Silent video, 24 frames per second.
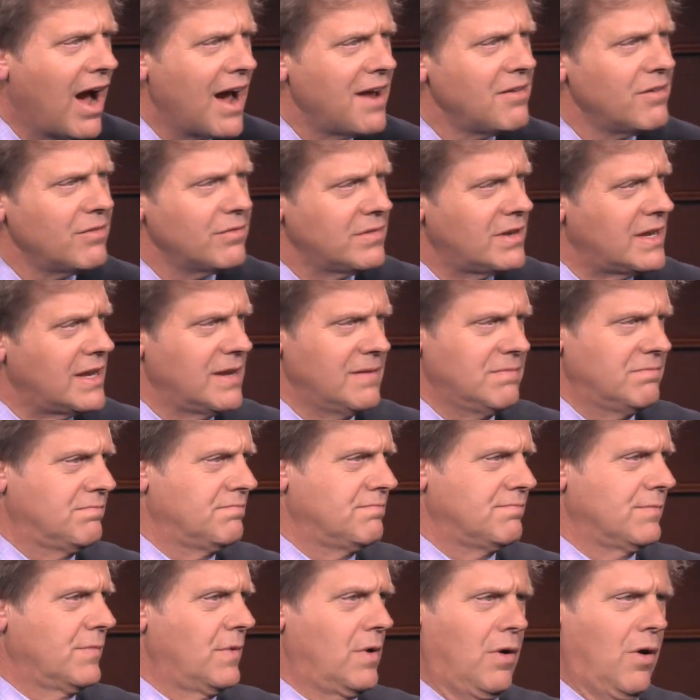I don't need
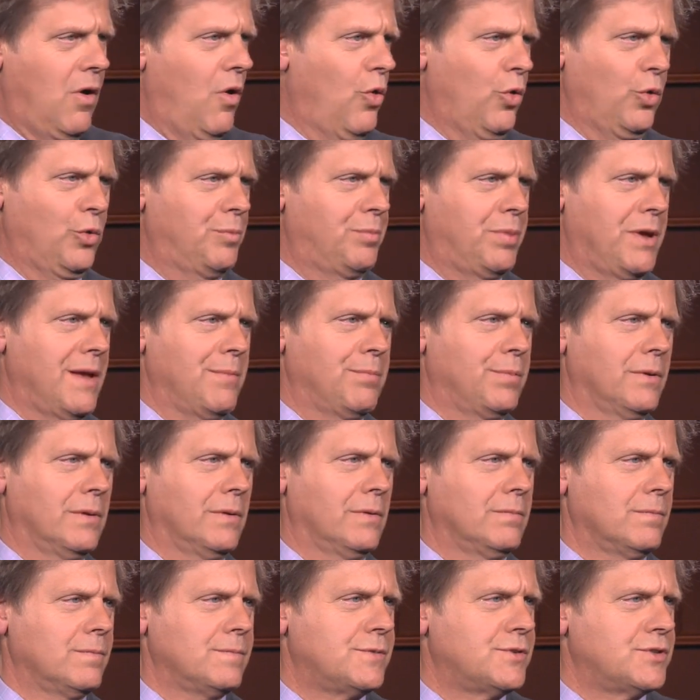old people